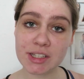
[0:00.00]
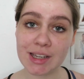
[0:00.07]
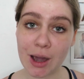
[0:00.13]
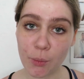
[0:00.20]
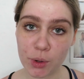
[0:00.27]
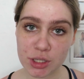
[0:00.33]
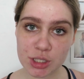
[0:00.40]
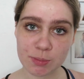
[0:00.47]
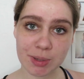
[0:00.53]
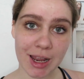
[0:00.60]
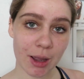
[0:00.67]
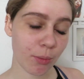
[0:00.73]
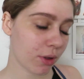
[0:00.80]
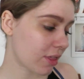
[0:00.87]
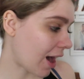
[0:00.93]
thing I wanted to
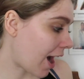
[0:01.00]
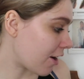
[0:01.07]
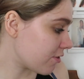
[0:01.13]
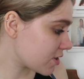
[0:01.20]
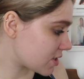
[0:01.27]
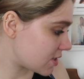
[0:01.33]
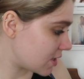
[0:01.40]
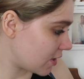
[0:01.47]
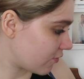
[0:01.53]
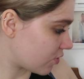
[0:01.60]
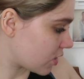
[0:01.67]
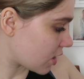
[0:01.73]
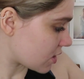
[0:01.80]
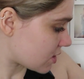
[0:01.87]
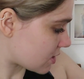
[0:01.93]
play with, I
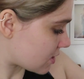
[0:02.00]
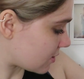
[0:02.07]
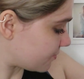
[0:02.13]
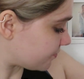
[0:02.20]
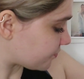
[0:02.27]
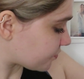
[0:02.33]
received this